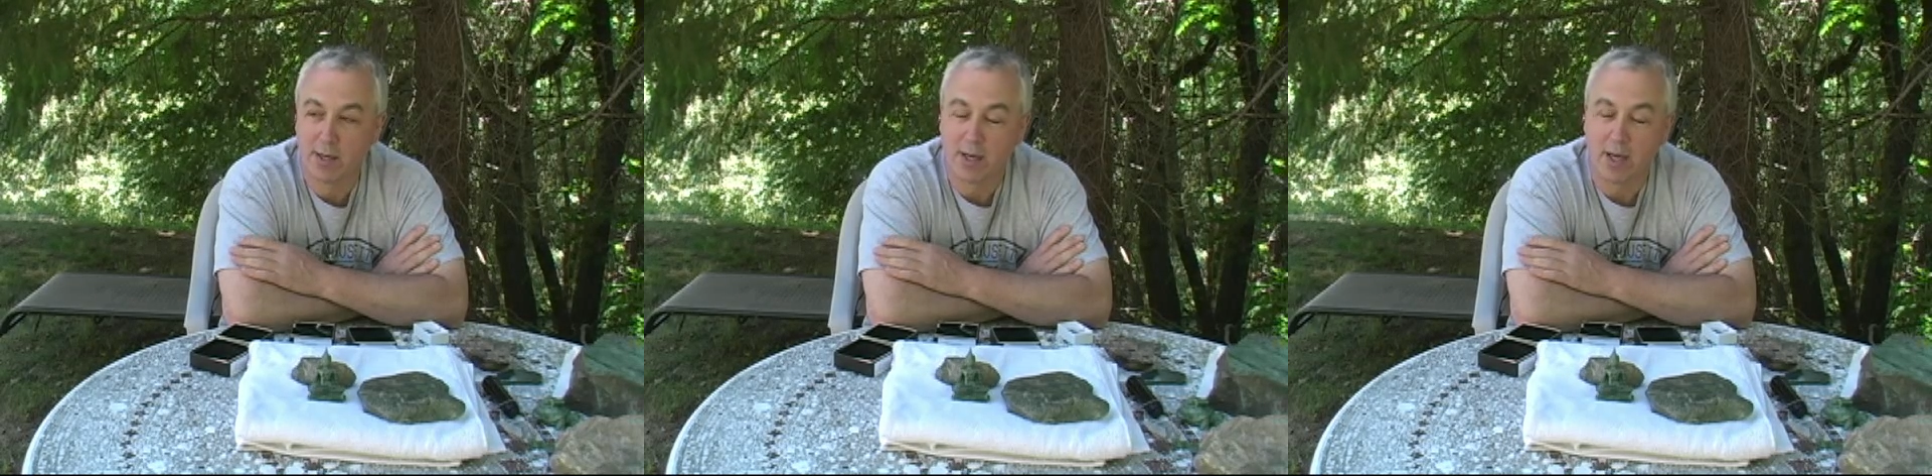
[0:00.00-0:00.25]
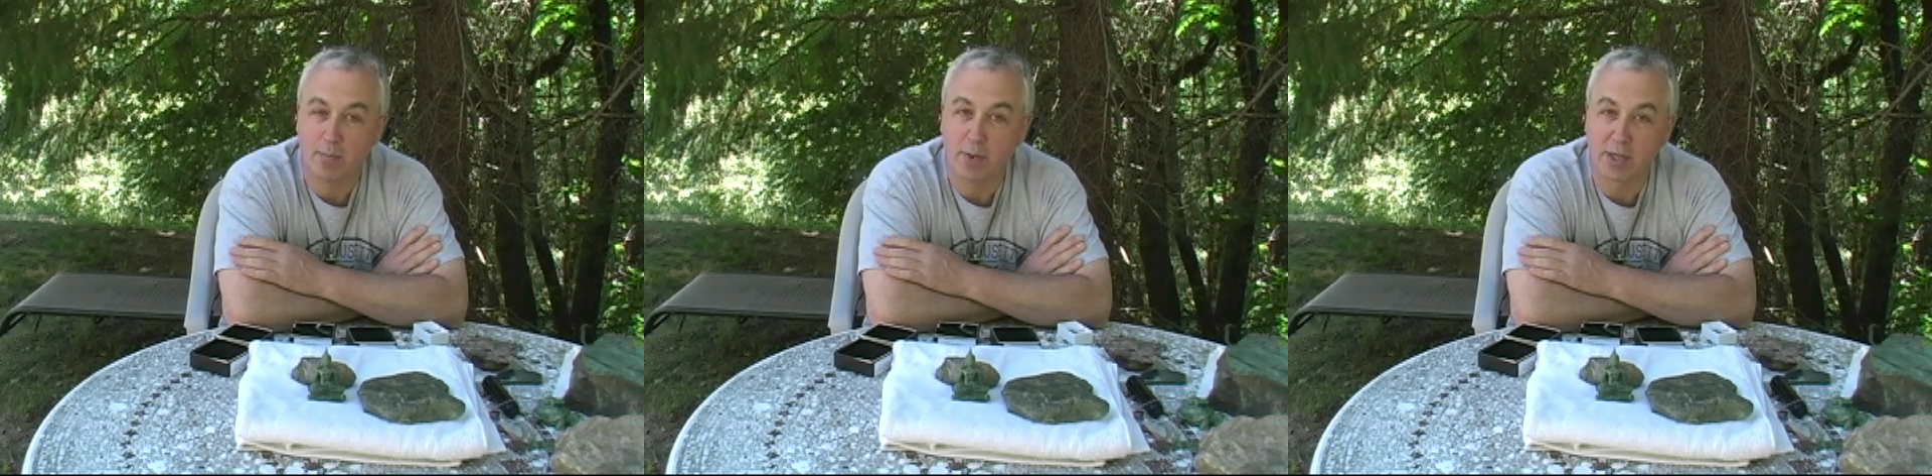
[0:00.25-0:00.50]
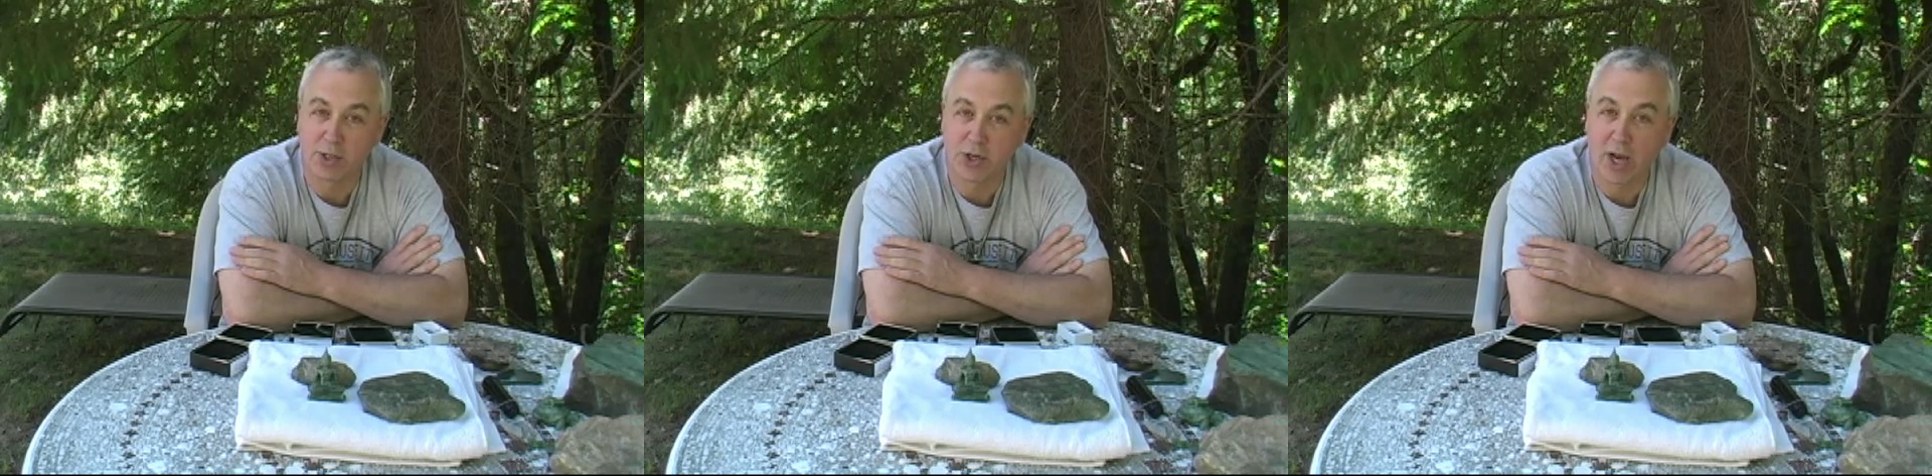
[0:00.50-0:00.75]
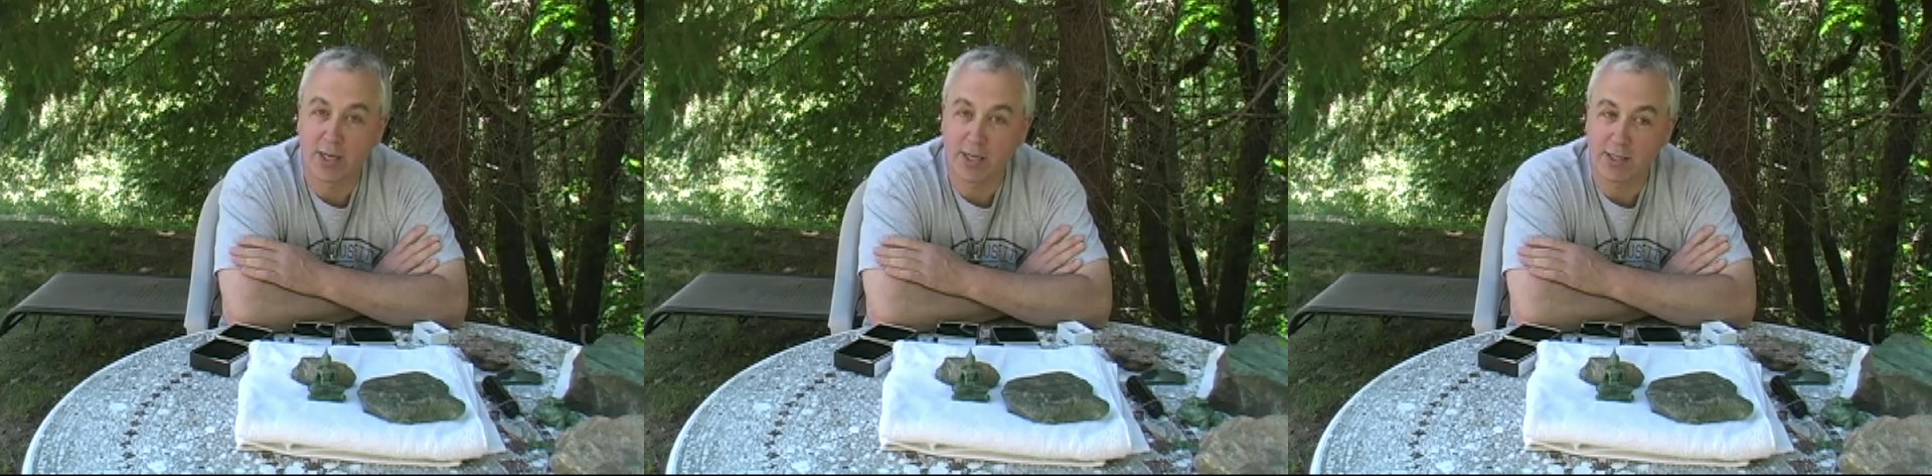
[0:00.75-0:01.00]
And being
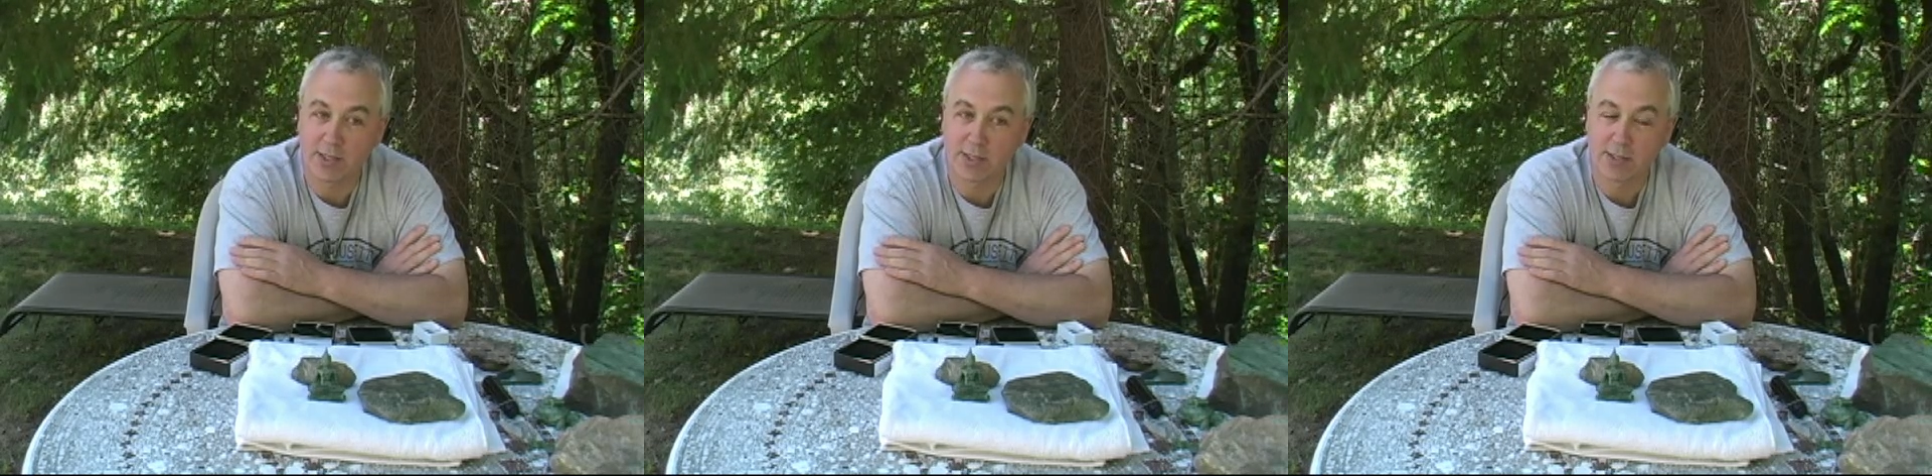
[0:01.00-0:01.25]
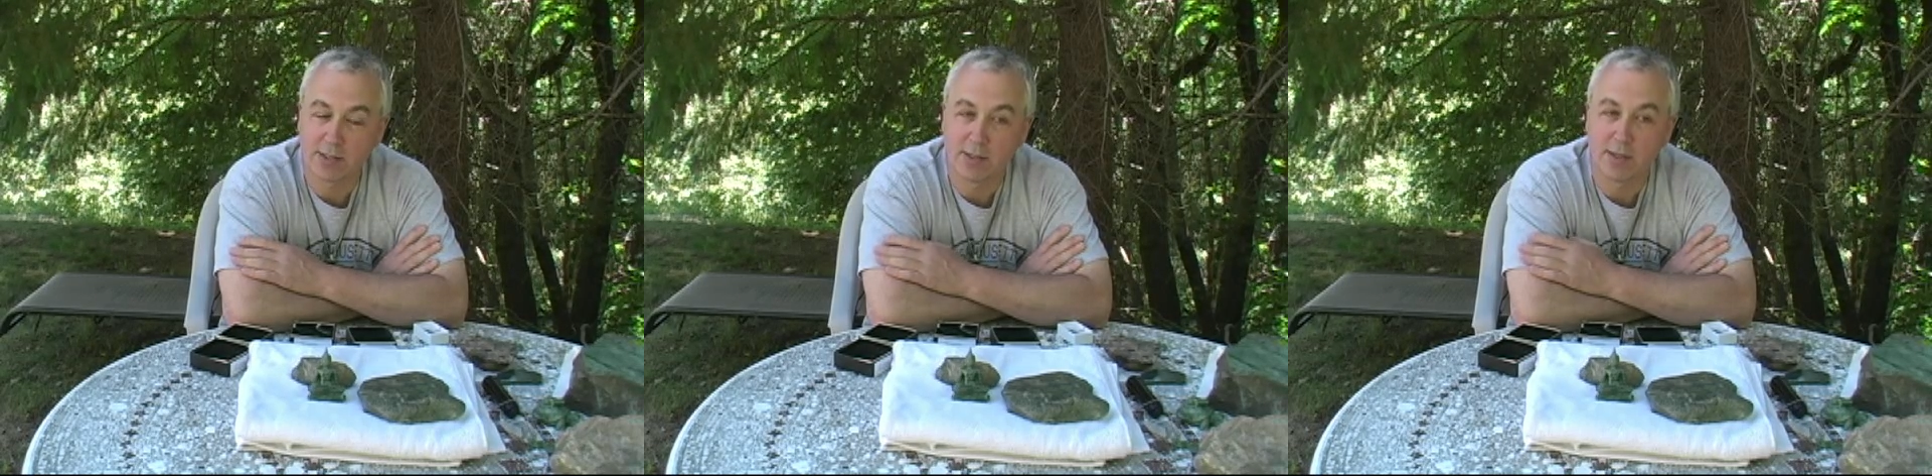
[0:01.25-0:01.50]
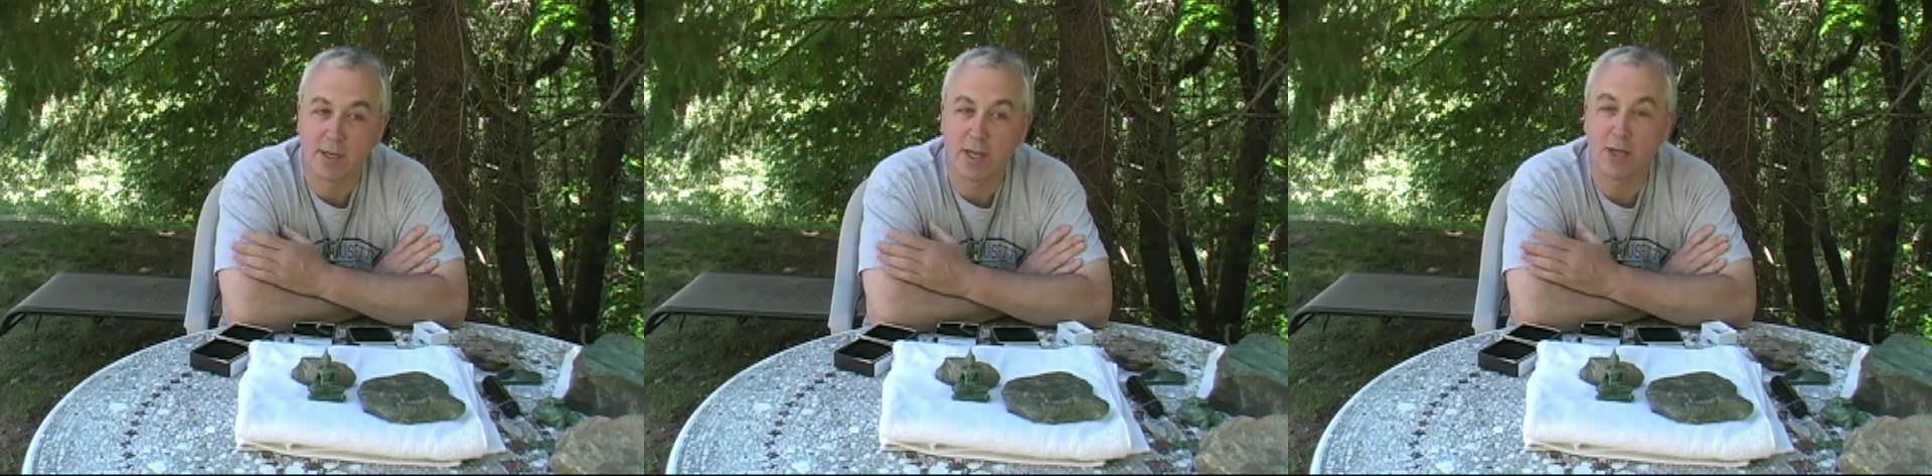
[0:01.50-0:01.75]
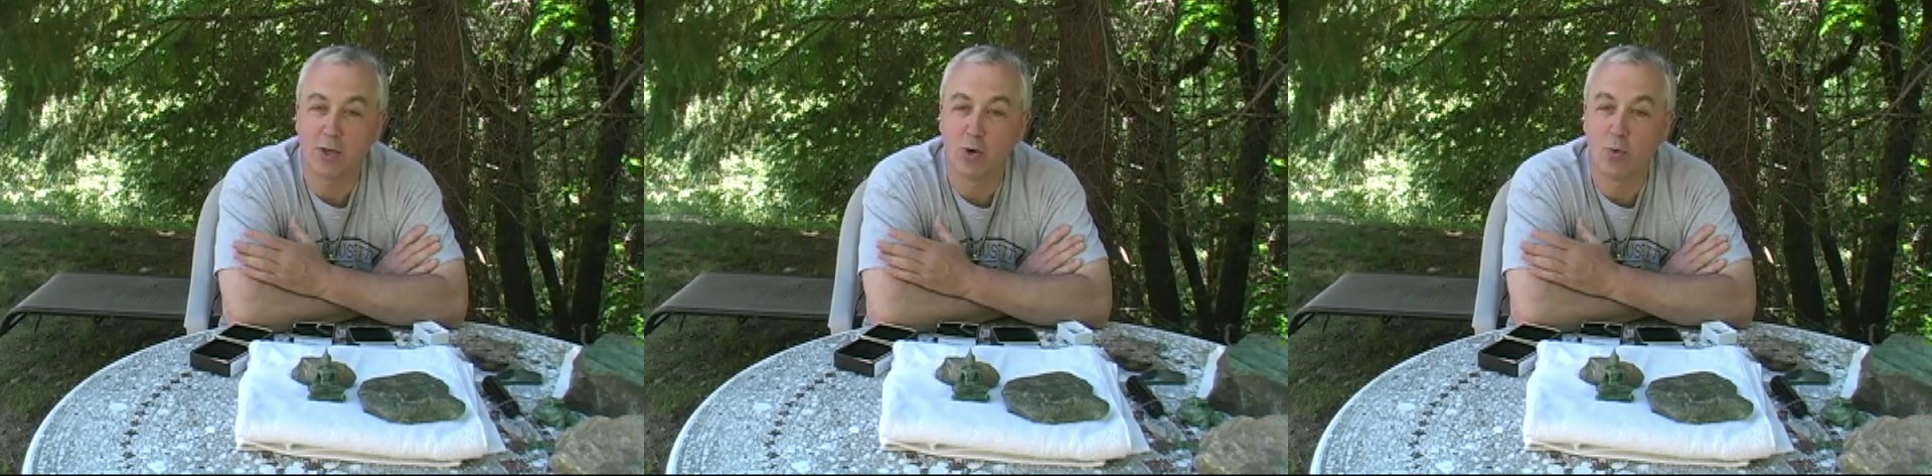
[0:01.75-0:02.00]
Chinese,
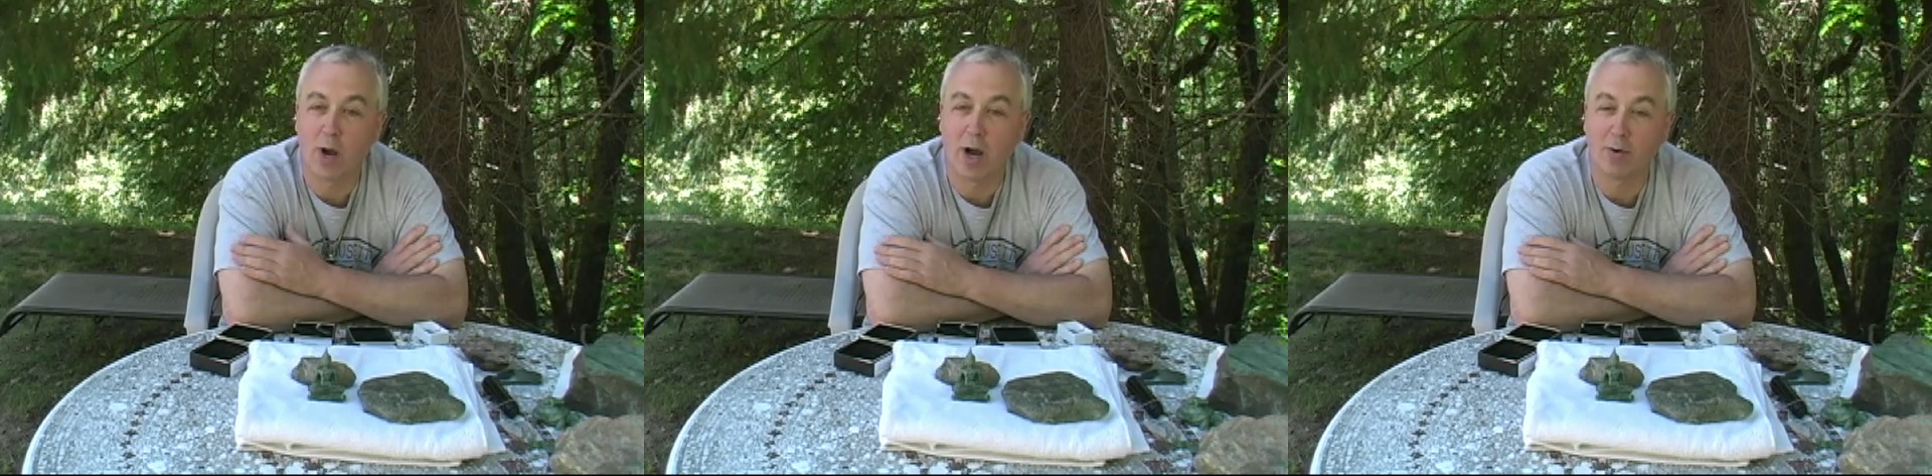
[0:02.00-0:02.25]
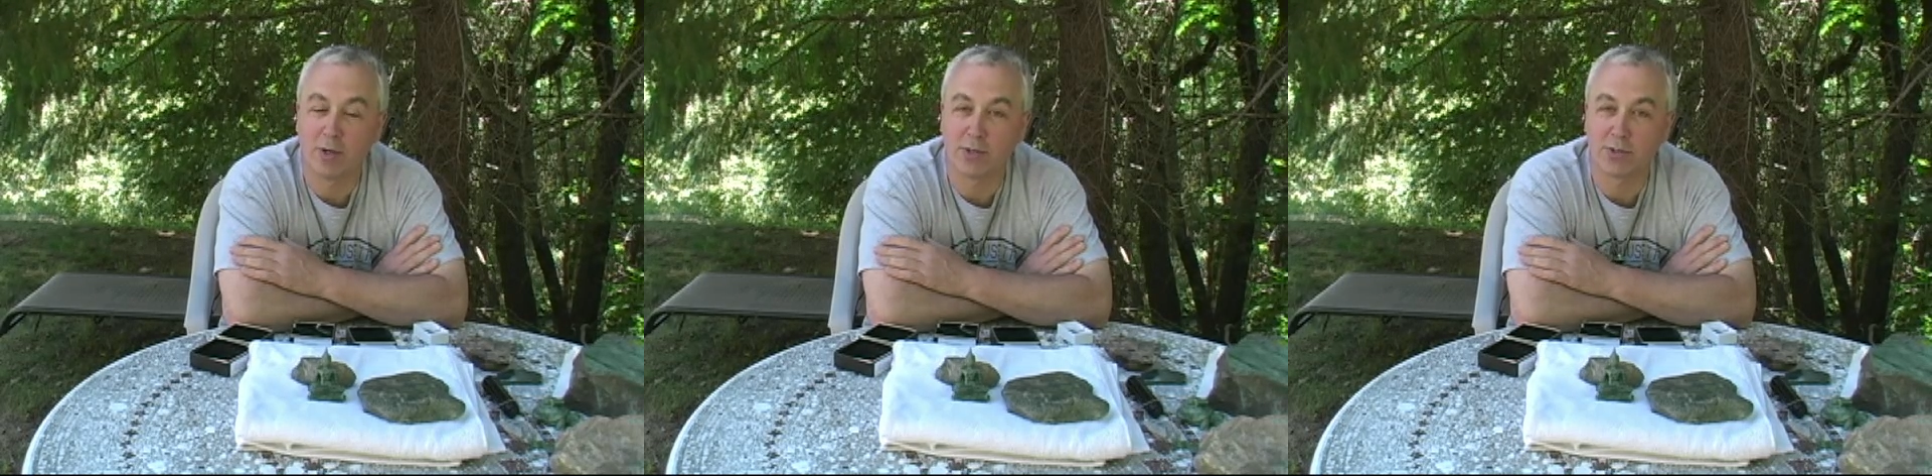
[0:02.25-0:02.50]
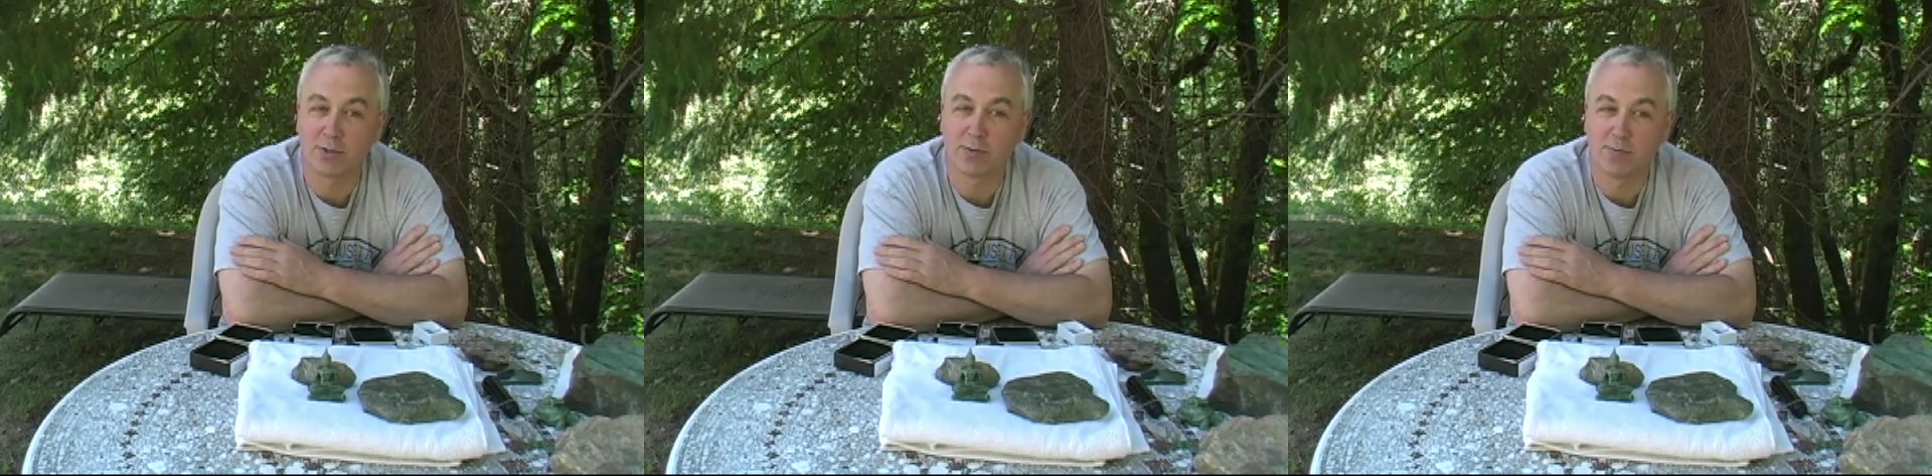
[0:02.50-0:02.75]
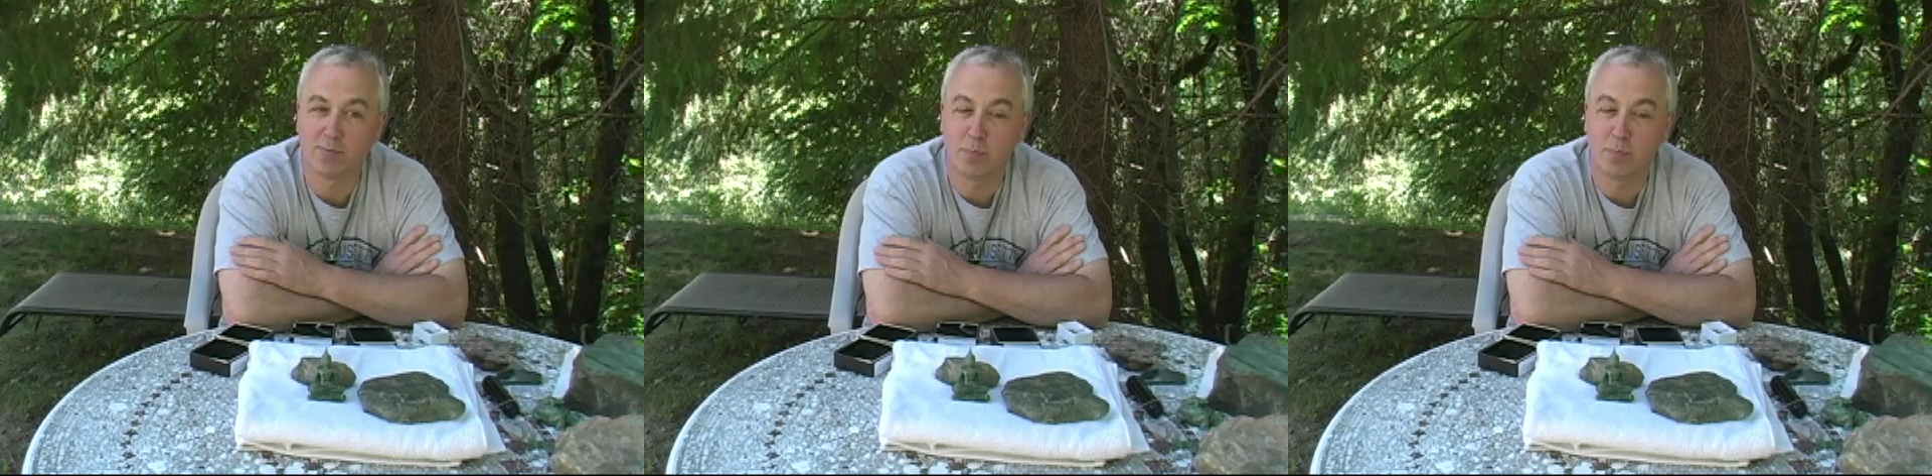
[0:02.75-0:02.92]
he knew how his